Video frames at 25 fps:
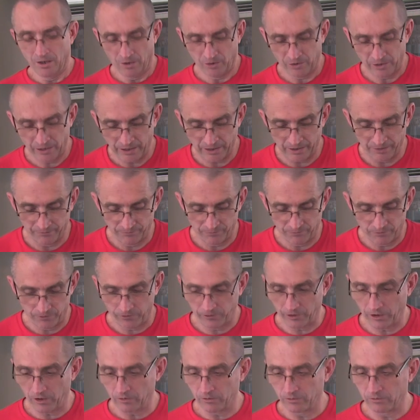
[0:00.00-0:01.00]
Okay,
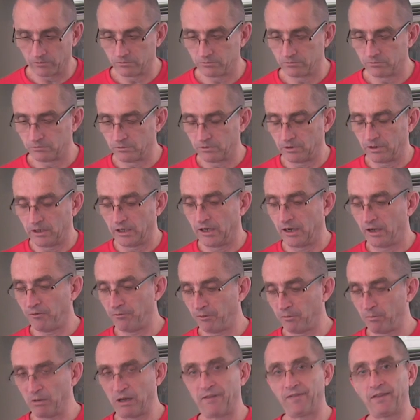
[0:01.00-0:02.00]
so
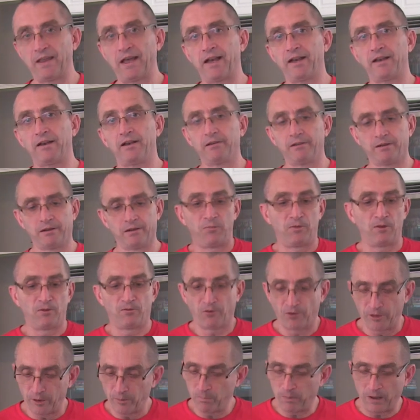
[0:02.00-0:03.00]
enough about that.
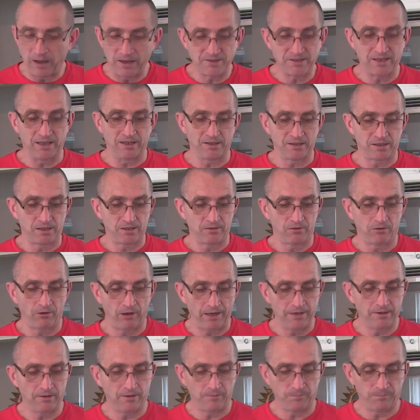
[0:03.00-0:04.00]
For the basics,
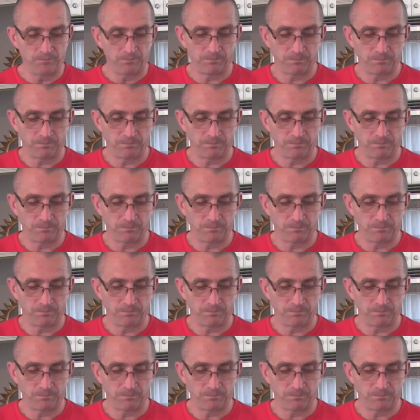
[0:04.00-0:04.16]
right?